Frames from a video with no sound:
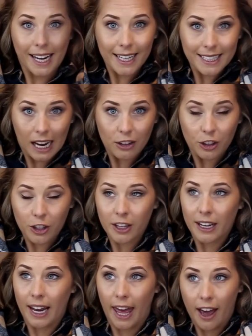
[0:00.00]
take down
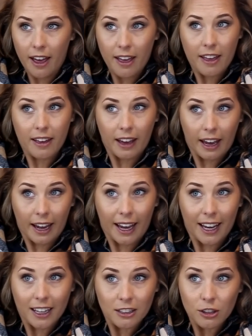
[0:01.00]
another layer
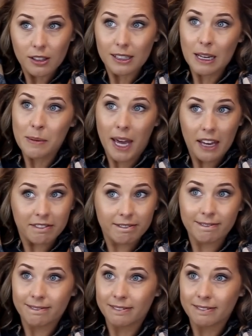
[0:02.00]
and do the same again.